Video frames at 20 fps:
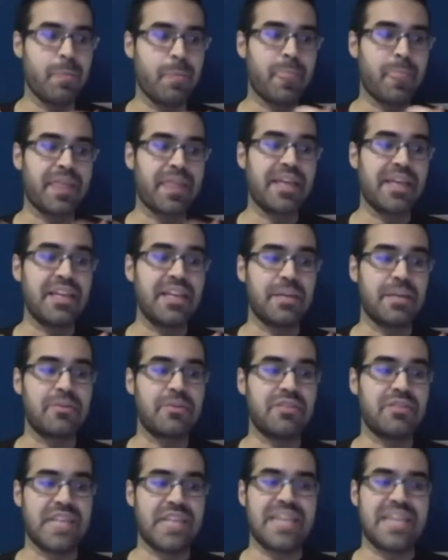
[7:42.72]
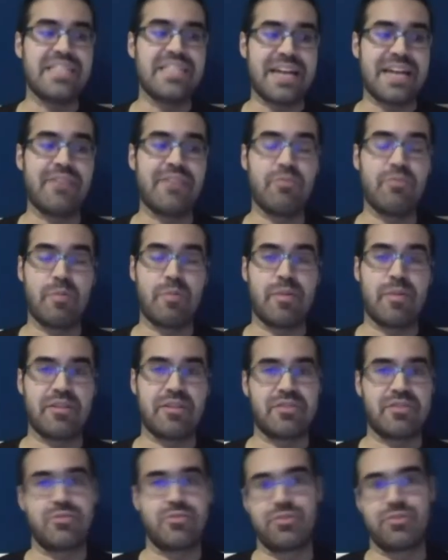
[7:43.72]
GitHub could take down the
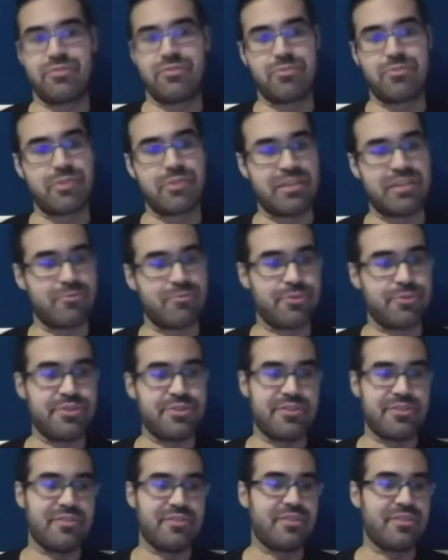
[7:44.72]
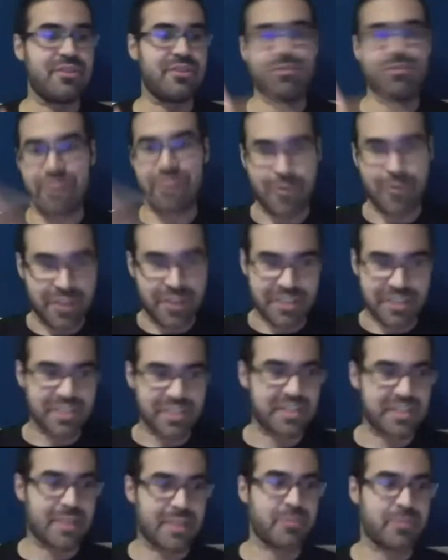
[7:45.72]
repository for whatever reason, far-fetched
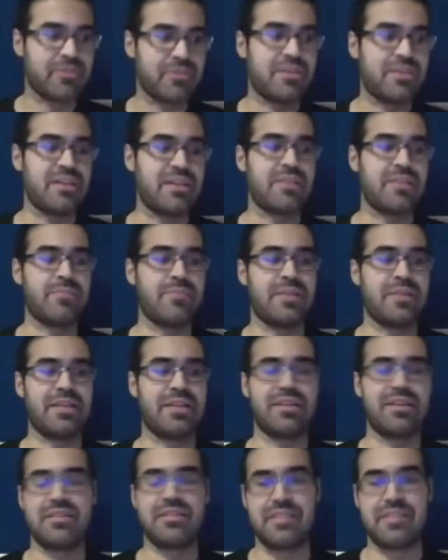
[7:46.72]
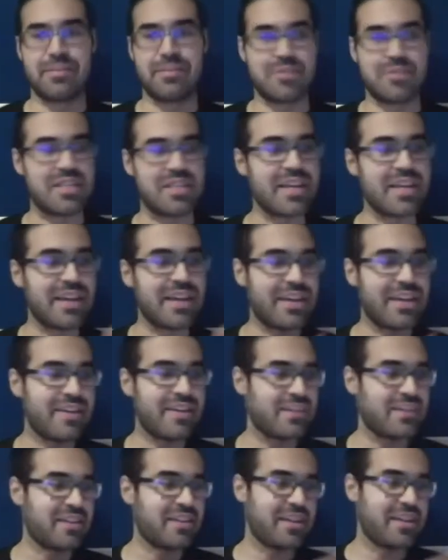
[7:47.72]
example being a DMCA
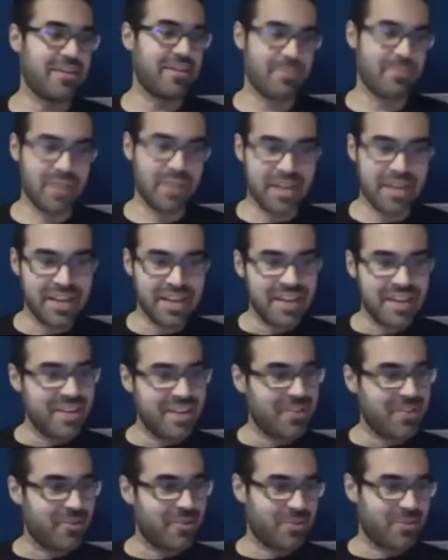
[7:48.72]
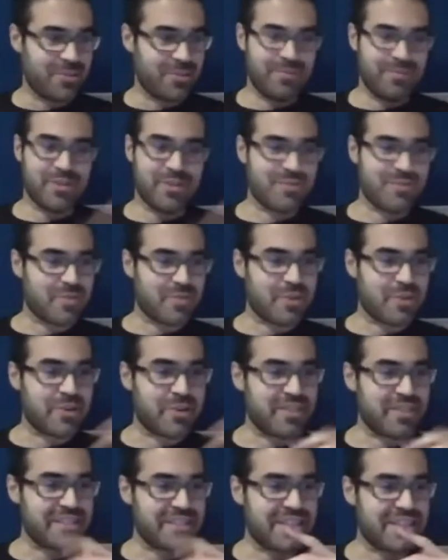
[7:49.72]
claim or something
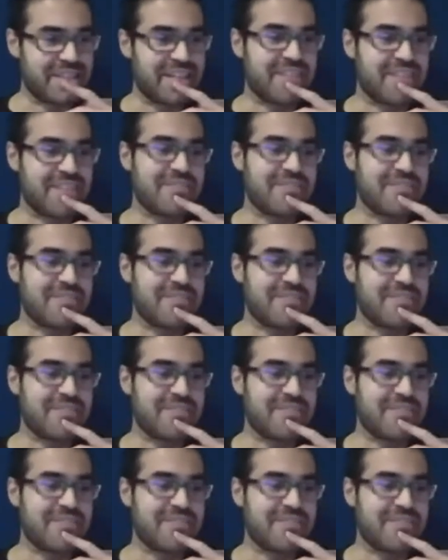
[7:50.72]
crazy like that.